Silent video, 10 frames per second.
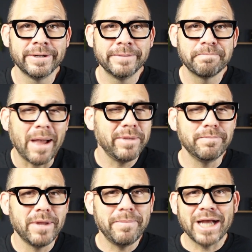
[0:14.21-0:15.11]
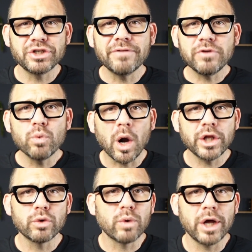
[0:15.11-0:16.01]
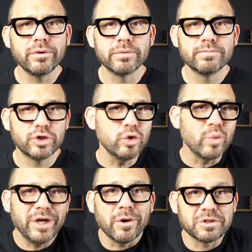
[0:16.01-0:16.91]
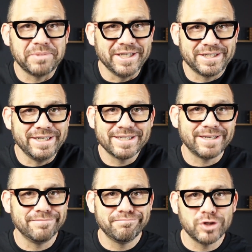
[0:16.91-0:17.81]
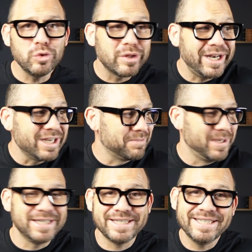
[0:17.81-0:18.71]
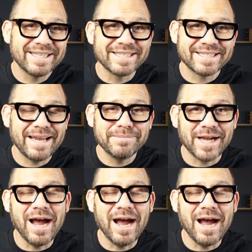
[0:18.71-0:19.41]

I mean, imagine if you wanted to run 2 Windows PCs and 2 Linux PCs at the same time.